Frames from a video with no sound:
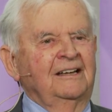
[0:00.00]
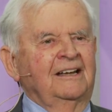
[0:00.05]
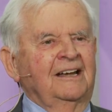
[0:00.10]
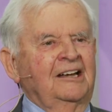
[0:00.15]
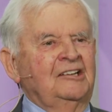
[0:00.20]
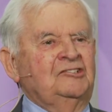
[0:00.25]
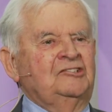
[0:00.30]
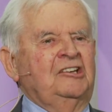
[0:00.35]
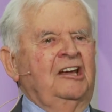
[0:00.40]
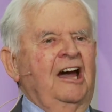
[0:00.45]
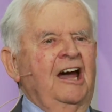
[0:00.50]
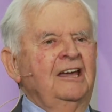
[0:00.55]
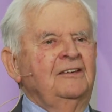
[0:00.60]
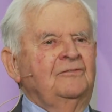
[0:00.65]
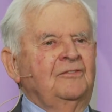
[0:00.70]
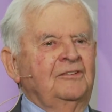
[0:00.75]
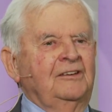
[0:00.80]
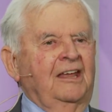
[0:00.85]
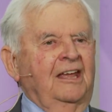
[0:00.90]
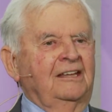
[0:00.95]
And she
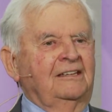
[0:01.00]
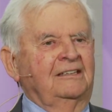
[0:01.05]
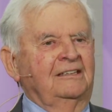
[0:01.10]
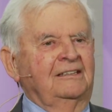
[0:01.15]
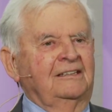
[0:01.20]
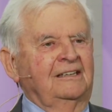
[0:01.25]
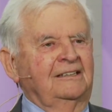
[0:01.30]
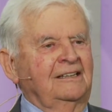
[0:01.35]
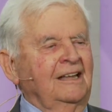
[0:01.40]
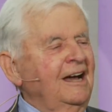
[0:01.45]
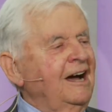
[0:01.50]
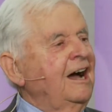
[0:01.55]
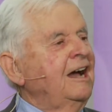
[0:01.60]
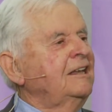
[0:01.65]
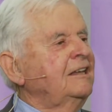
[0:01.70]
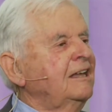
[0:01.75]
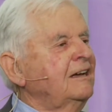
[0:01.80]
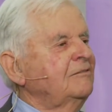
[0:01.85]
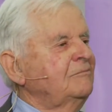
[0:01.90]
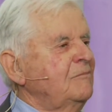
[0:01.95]
hyphenated it,
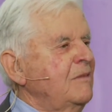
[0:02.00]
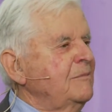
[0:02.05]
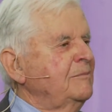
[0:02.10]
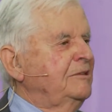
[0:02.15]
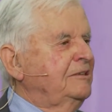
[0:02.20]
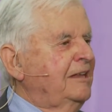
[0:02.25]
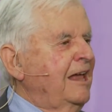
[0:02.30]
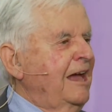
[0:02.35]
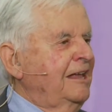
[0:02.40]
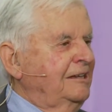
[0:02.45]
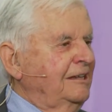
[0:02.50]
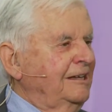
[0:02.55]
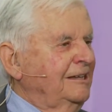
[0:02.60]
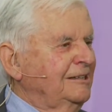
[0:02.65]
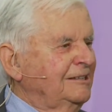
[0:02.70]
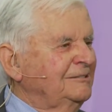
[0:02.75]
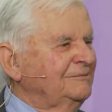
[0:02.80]
I love mommy, daddy.